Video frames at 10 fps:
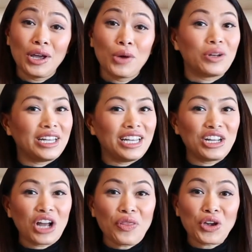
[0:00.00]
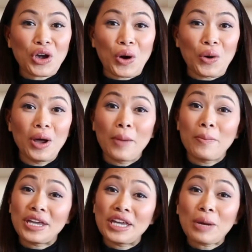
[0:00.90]
when eating on the go,
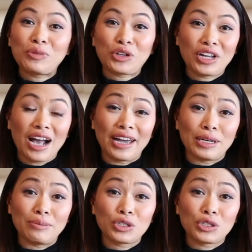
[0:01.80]
picking up dirty items,